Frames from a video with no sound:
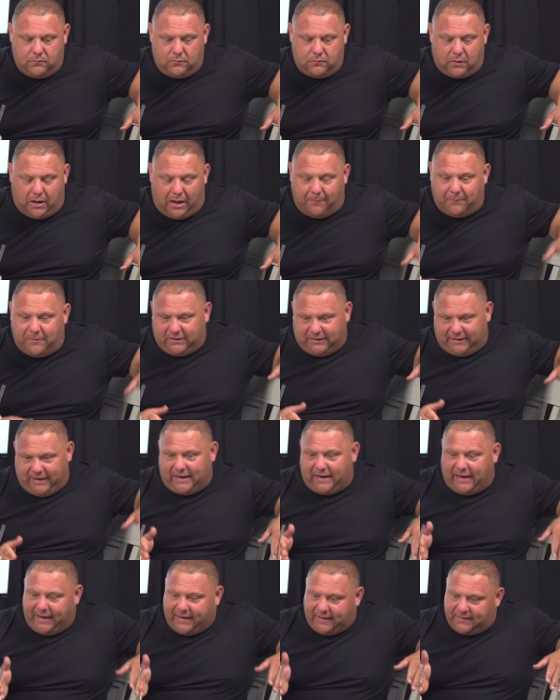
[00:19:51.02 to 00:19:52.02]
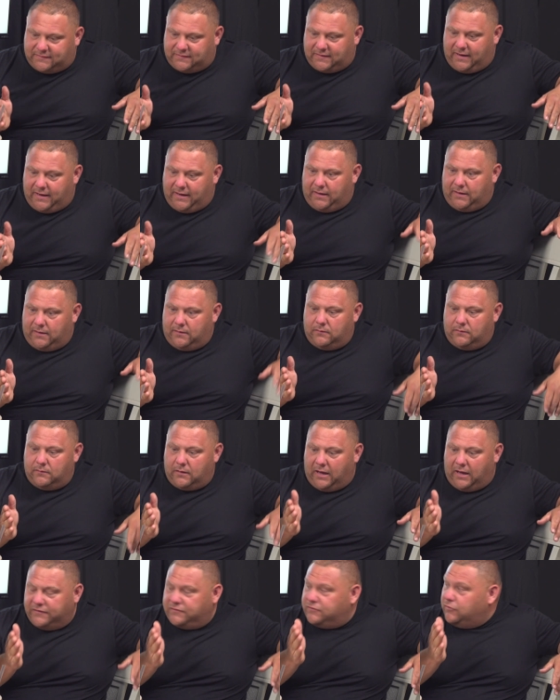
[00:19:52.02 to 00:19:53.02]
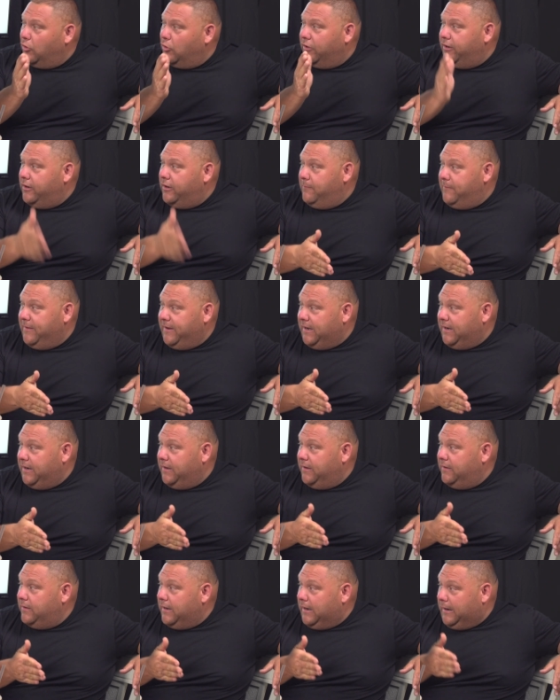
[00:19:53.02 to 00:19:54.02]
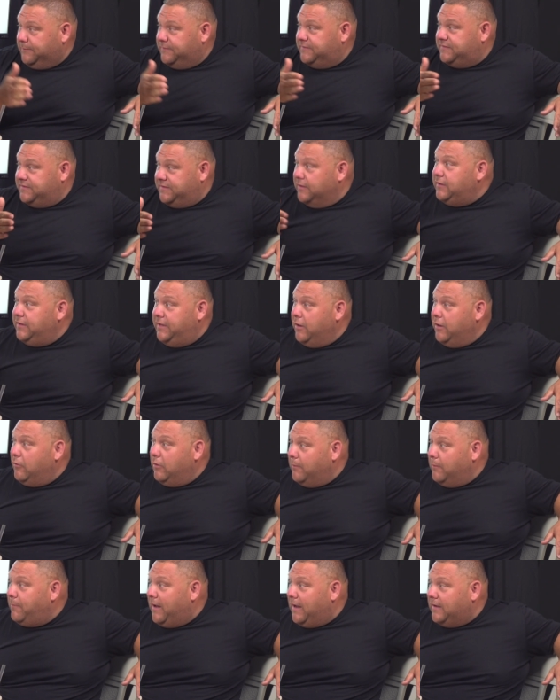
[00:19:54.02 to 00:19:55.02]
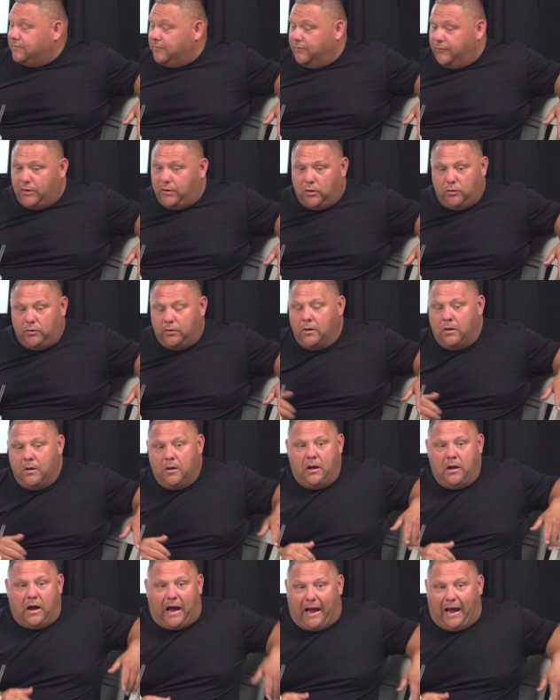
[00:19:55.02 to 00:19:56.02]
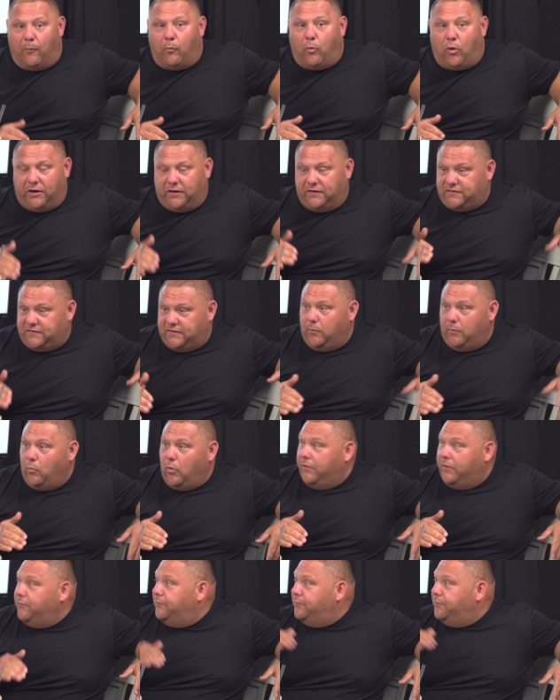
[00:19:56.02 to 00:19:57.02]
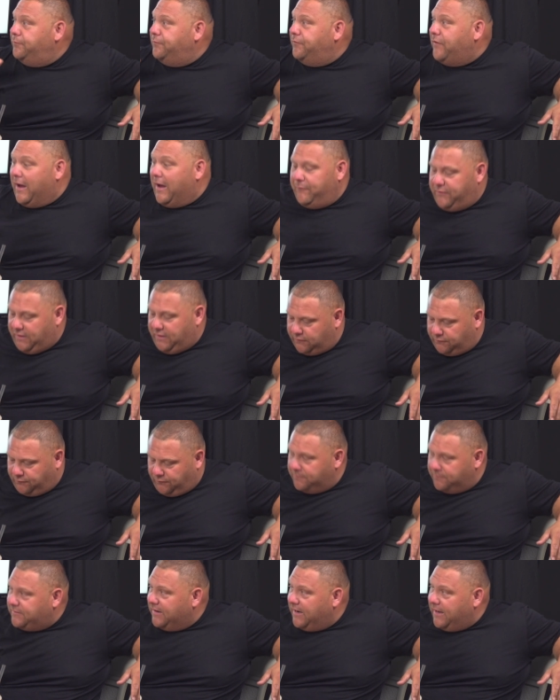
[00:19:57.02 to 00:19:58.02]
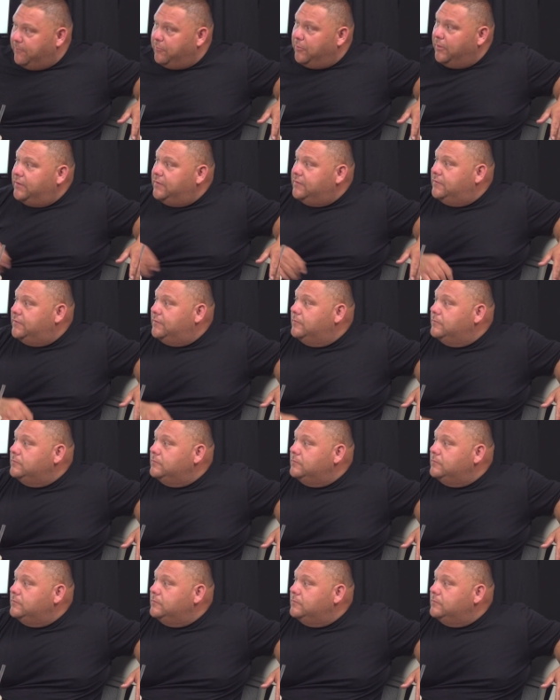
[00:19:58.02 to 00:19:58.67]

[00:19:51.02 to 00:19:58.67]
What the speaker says: I'm glad I could say I started in the beginning and I'm still here on a positive note. I want to see what 5 years from today brings.